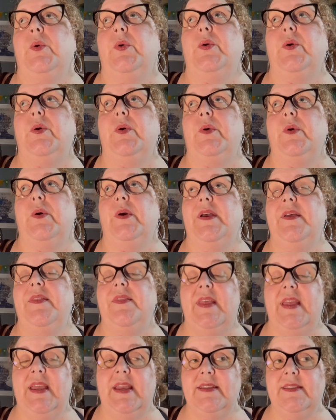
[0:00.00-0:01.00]
Whew,
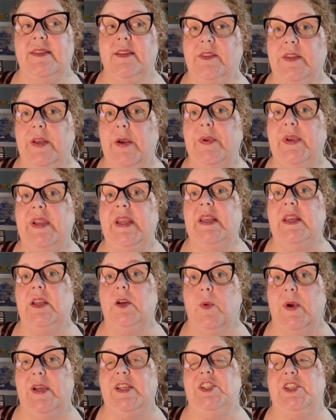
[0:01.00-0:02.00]
that is a loaded
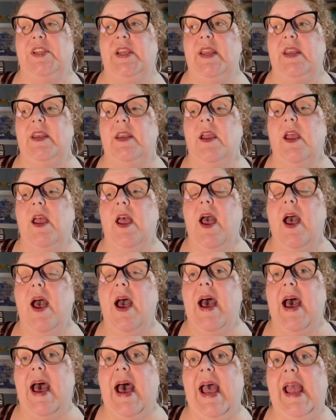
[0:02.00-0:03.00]
question.
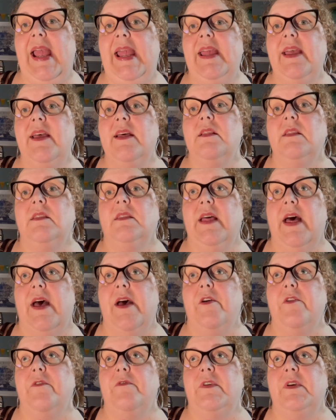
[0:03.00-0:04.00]
I
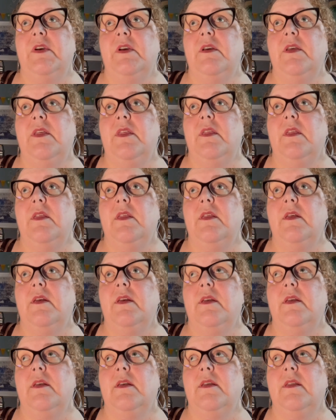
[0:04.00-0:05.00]
love
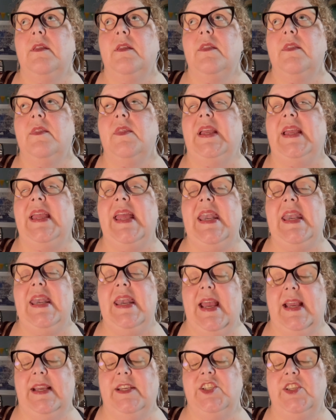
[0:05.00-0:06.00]
the
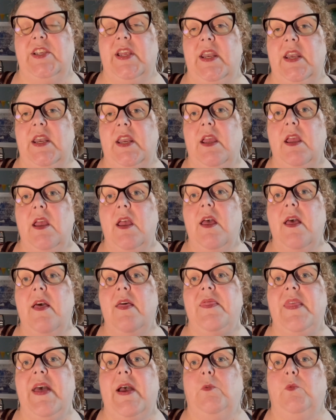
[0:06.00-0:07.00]
connection
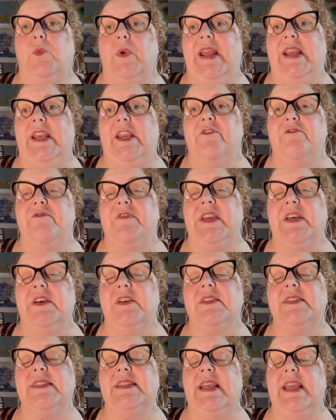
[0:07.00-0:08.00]
that writing
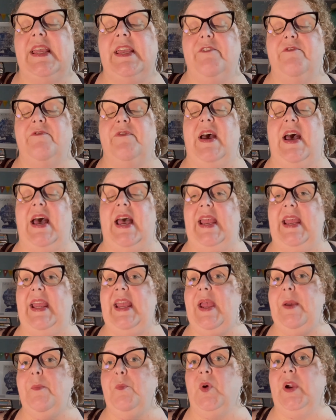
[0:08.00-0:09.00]
feels. If I
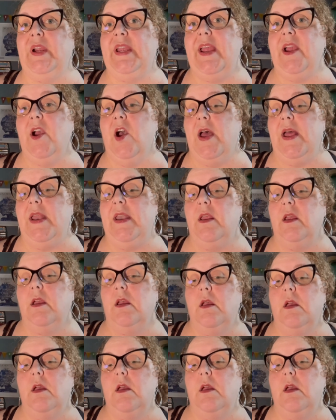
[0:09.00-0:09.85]
am working on